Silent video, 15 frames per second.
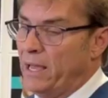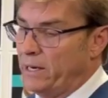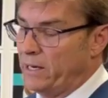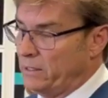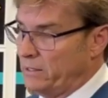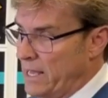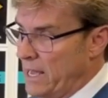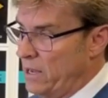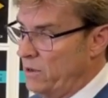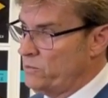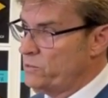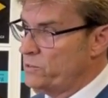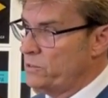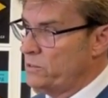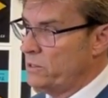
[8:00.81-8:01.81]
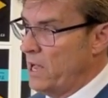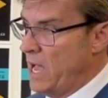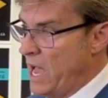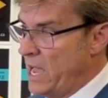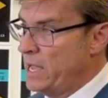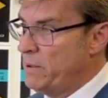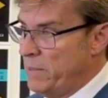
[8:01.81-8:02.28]
it allows the
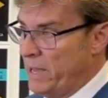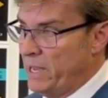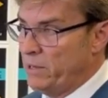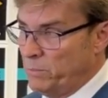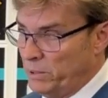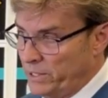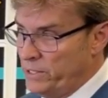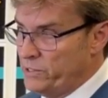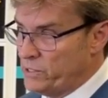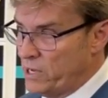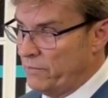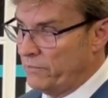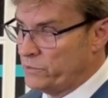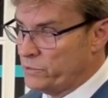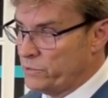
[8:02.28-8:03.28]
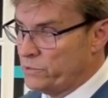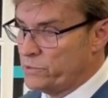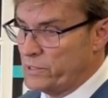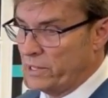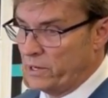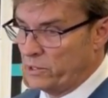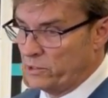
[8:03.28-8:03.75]
high-paid police
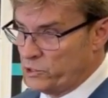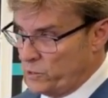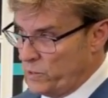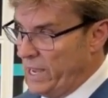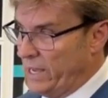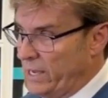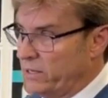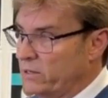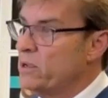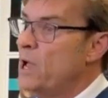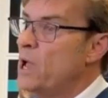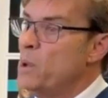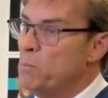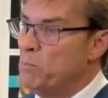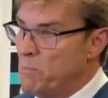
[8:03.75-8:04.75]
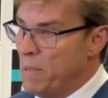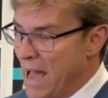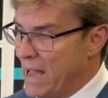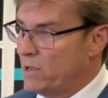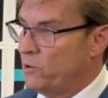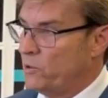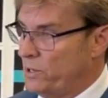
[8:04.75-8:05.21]
officers that are trained
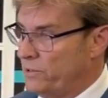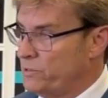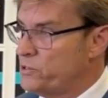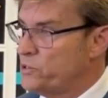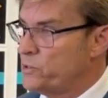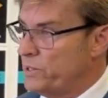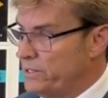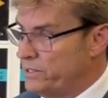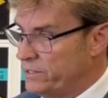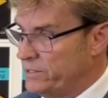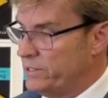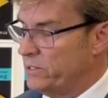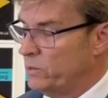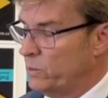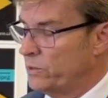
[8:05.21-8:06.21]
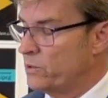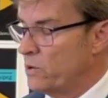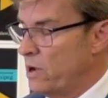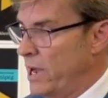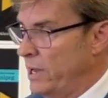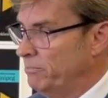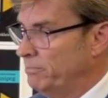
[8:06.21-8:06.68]
back out on the street to deal with
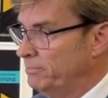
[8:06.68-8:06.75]
crime.